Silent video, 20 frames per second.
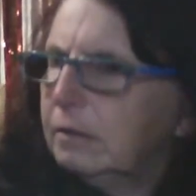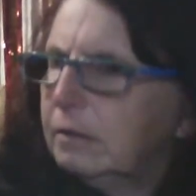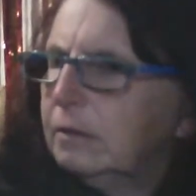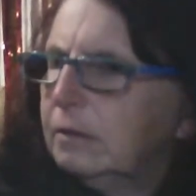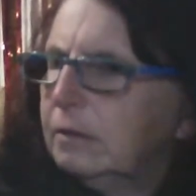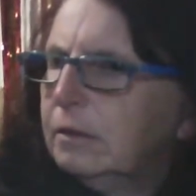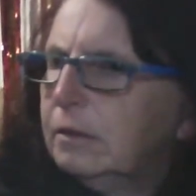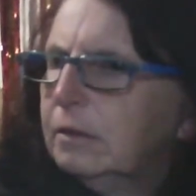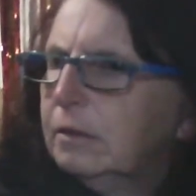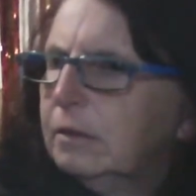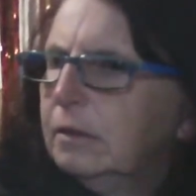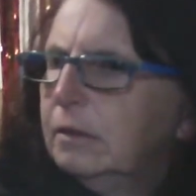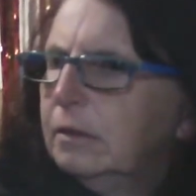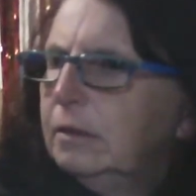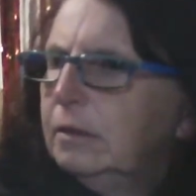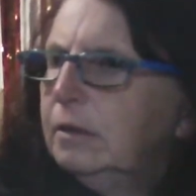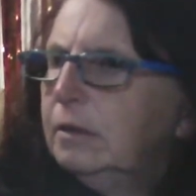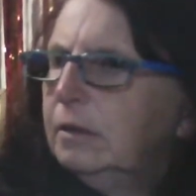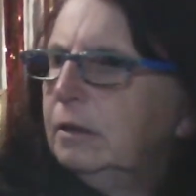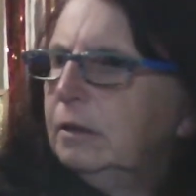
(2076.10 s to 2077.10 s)

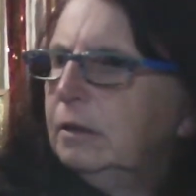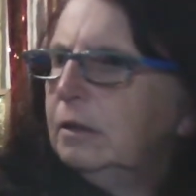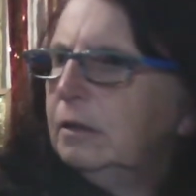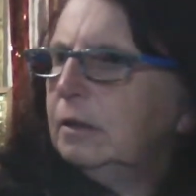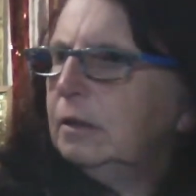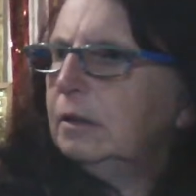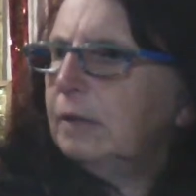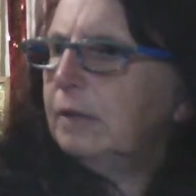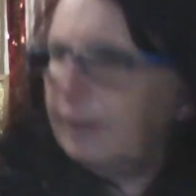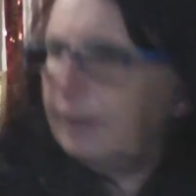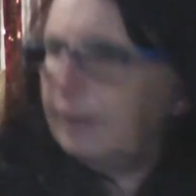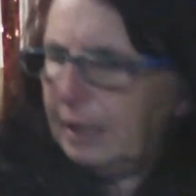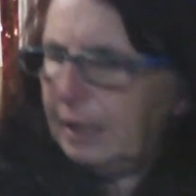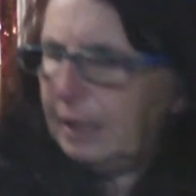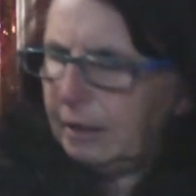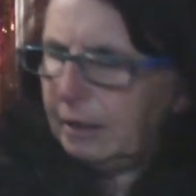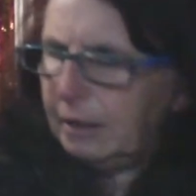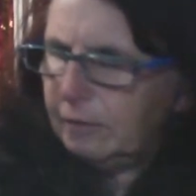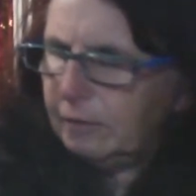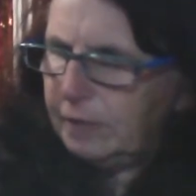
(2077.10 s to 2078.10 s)

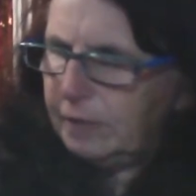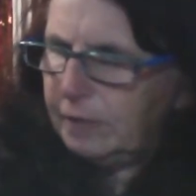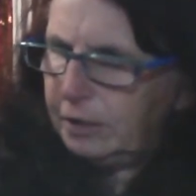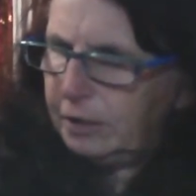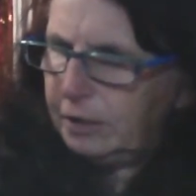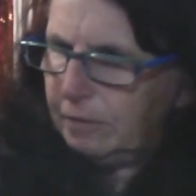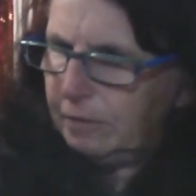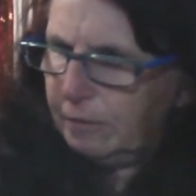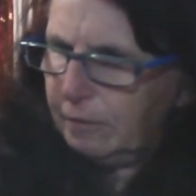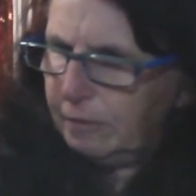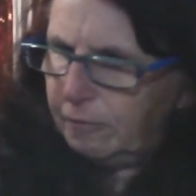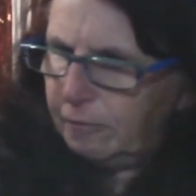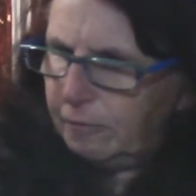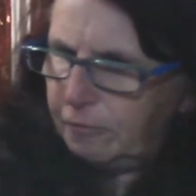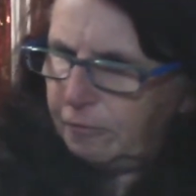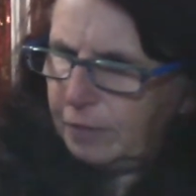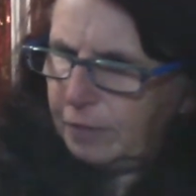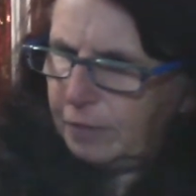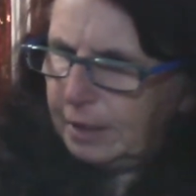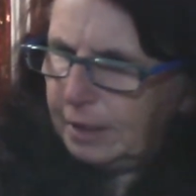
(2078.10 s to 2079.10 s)
Nothing I can read you on the
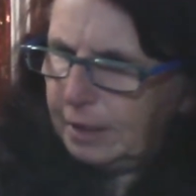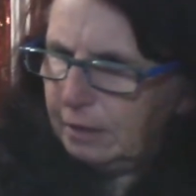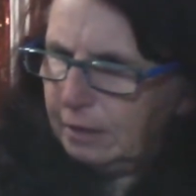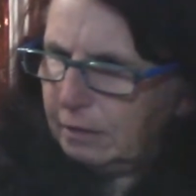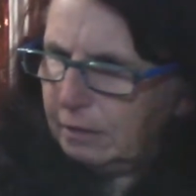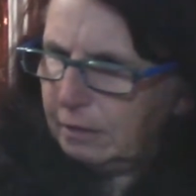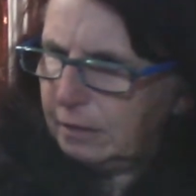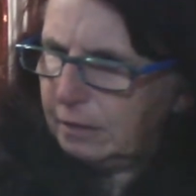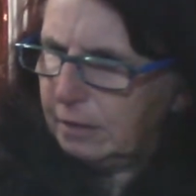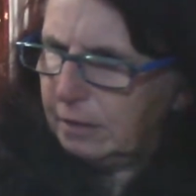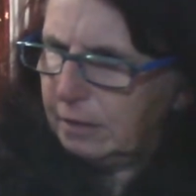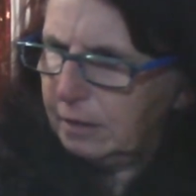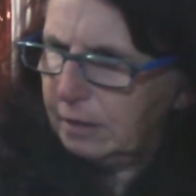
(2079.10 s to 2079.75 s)
front.